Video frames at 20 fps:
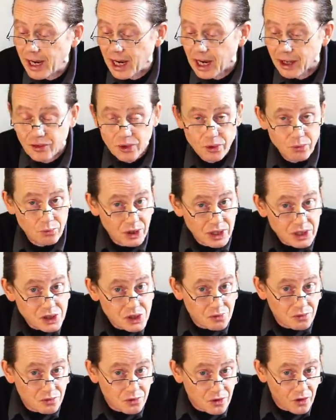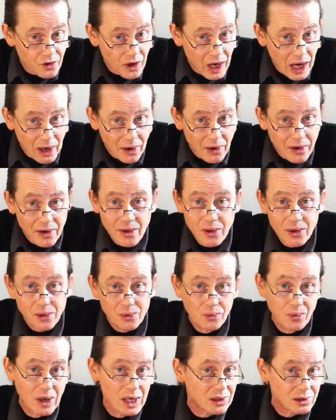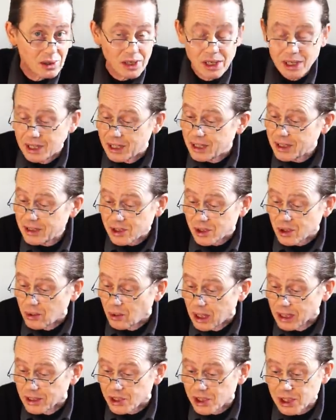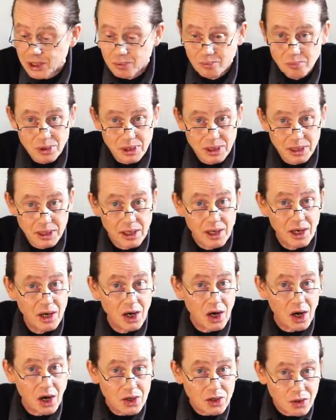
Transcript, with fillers: And the reason for that, well, it's quite simply a